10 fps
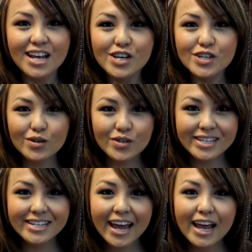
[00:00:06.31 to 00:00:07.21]
So
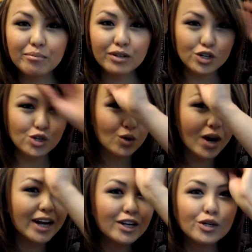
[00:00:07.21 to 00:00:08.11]
today I'm going to
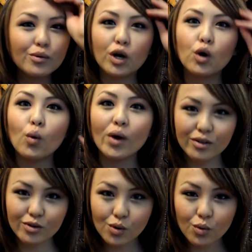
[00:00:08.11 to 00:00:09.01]
try to do a quick
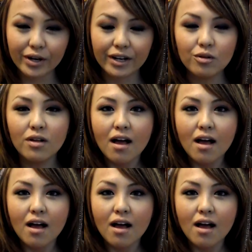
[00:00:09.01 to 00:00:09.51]
tutorial